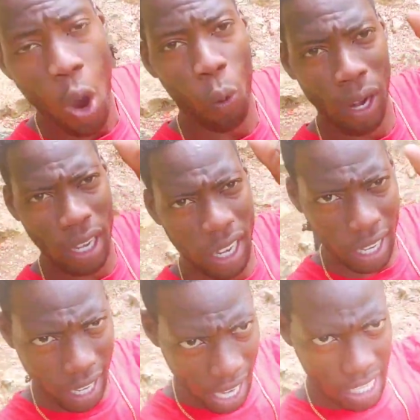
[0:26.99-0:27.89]
where little
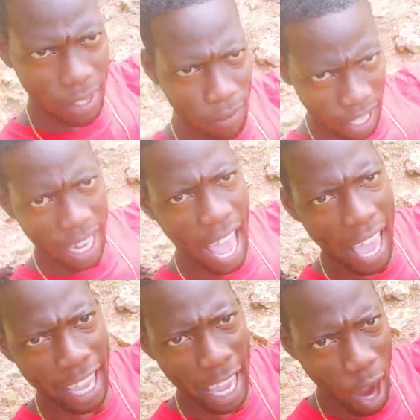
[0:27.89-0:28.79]
kids feel
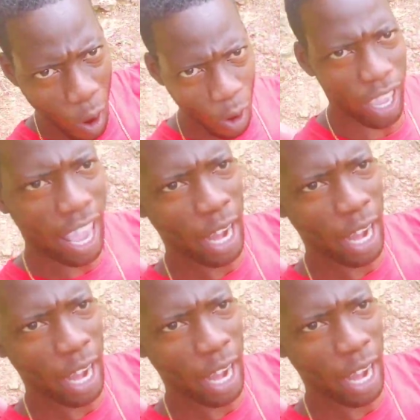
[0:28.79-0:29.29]
like it okay.